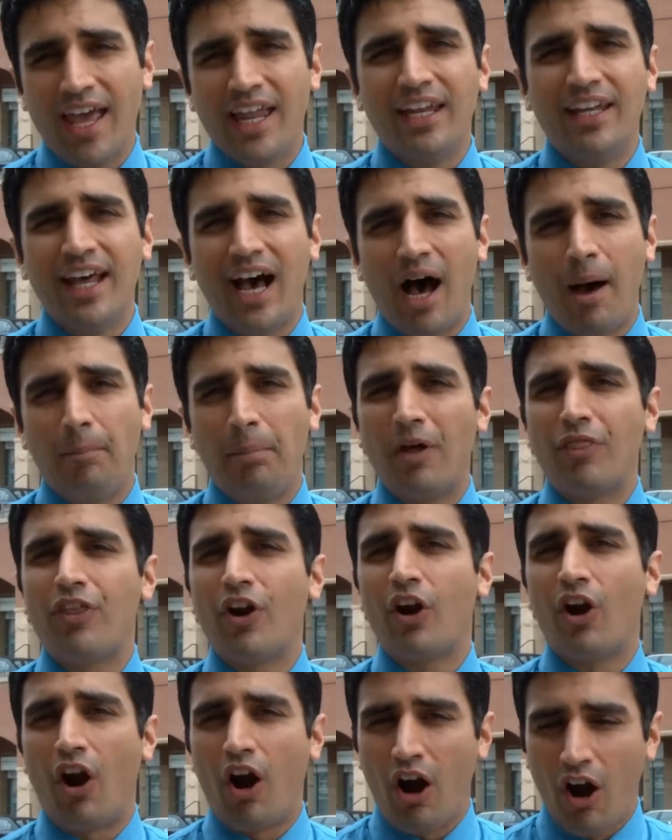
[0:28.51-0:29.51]
And uh,
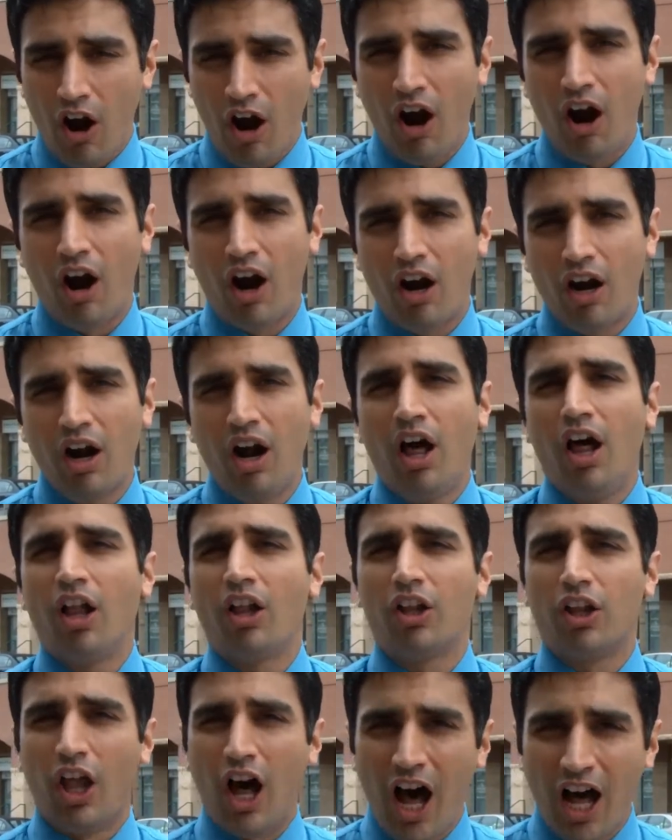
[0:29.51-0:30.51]
But there are
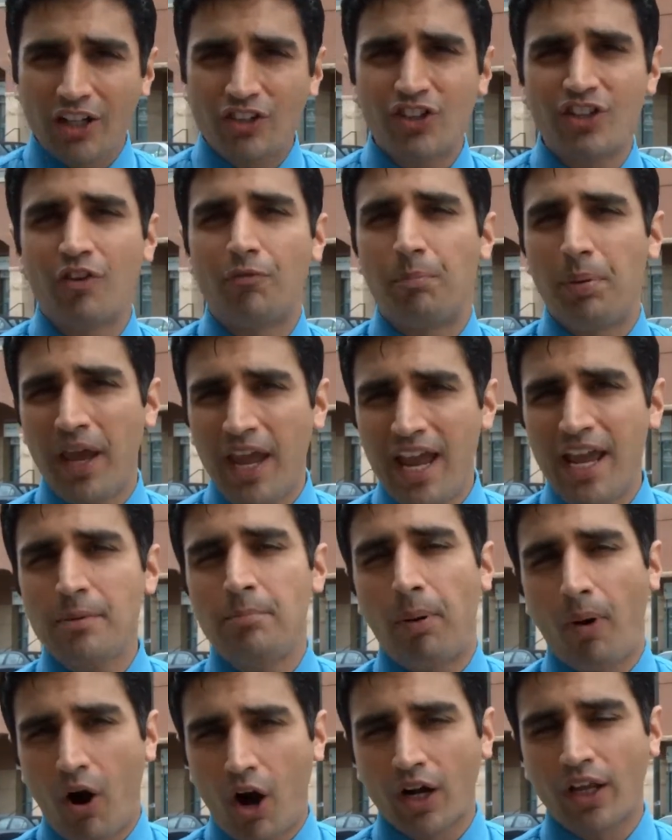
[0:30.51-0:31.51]
lots of
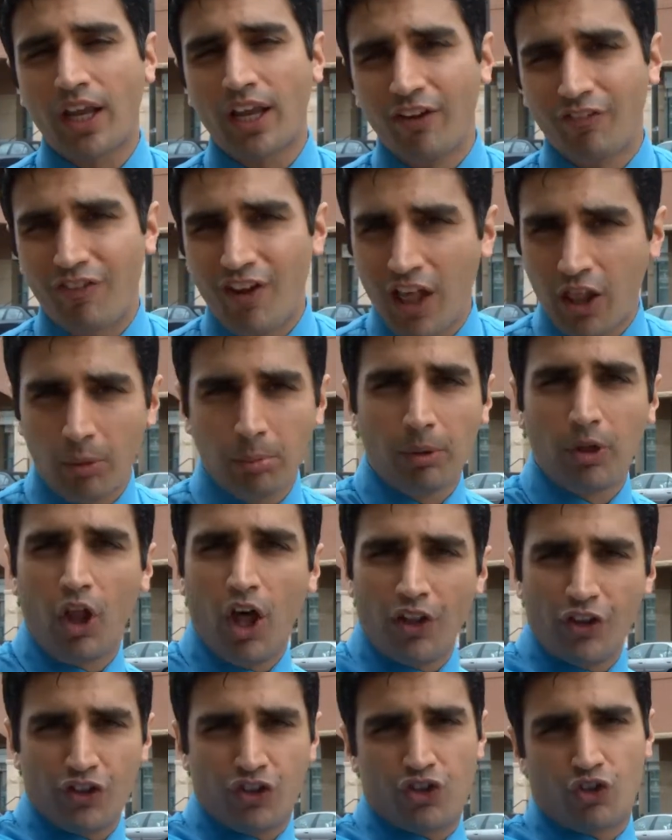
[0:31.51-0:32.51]
paid parking
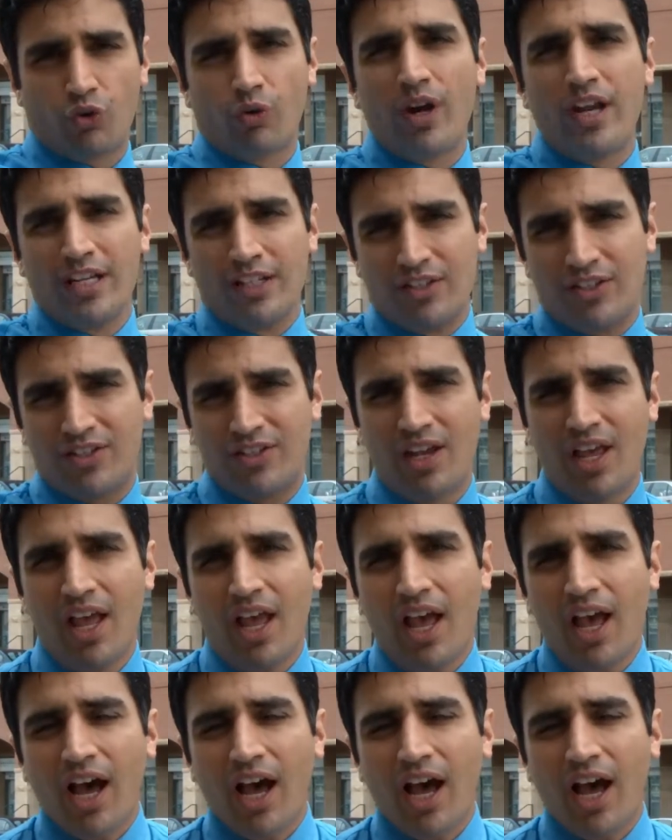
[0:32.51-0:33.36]
available on the streets